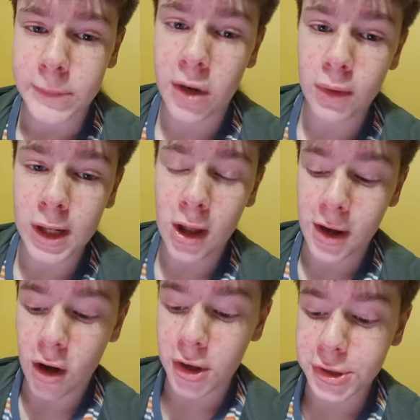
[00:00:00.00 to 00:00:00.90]
I really
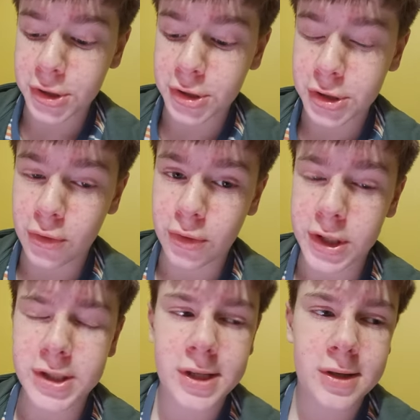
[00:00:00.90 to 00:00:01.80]
like Isaak's song
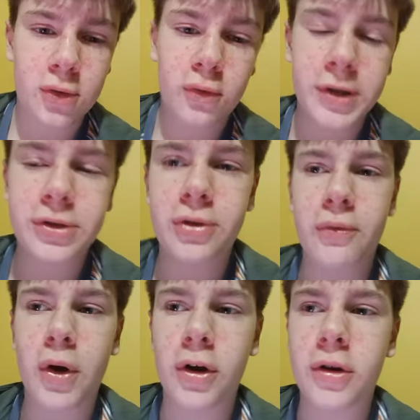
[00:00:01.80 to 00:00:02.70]
this year, Always on the
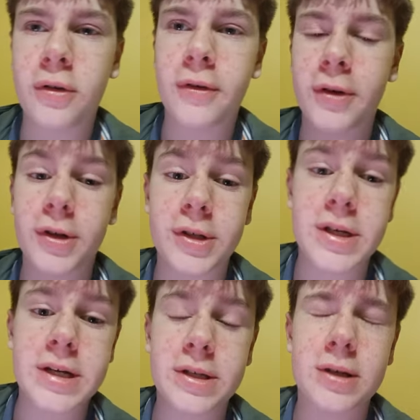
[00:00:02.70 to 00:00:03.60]
Run, because
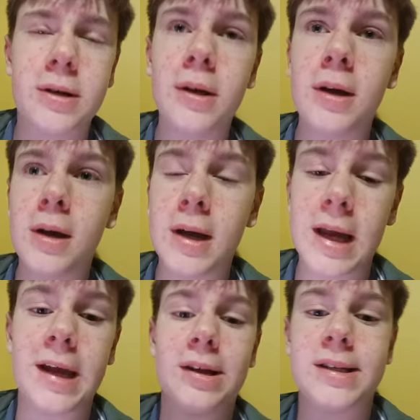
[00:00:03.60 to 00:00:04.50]
it's
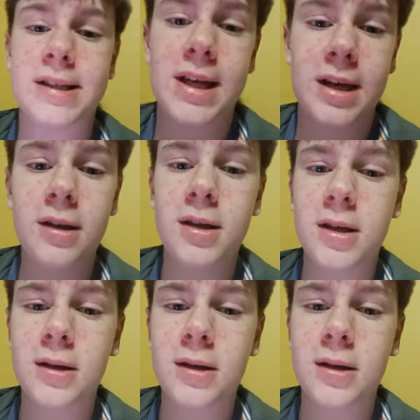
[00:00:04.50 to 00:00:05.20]
he can sing.